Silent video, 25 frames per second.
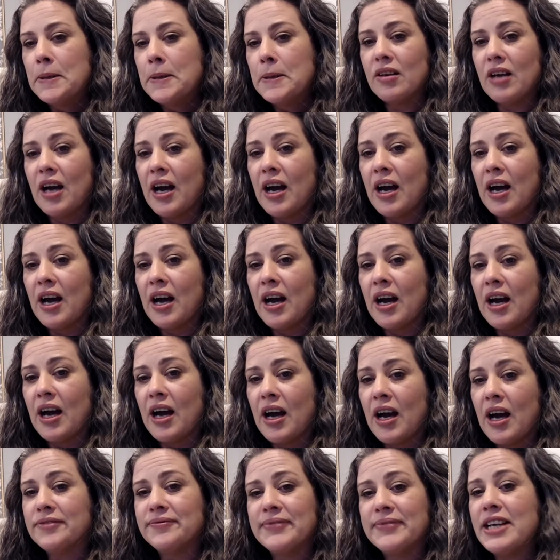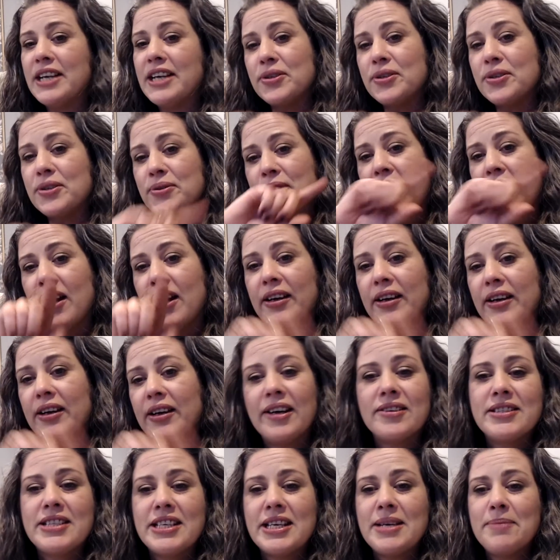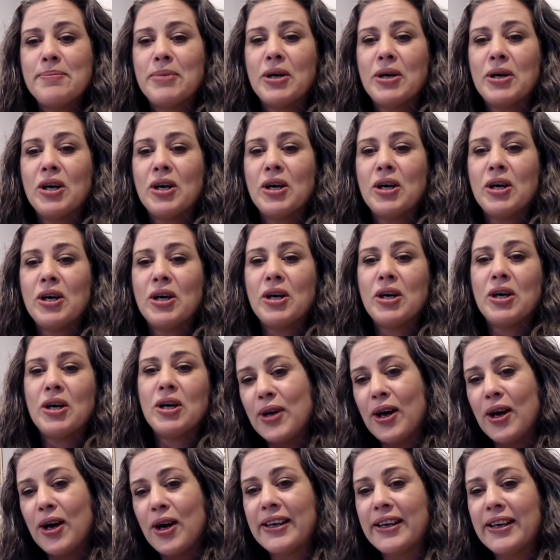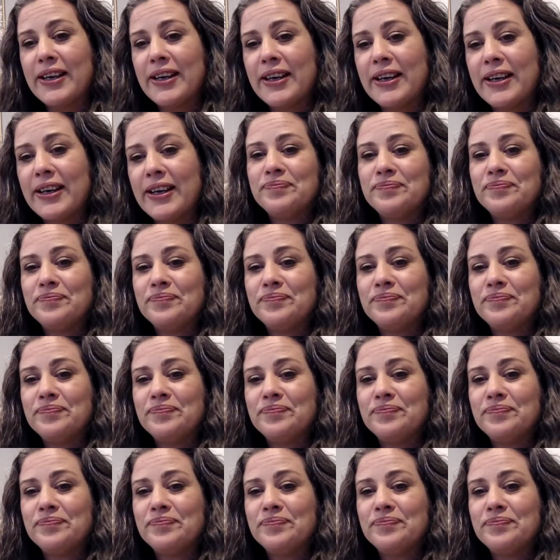I don't care. I do not care, T-Barb. I do not care.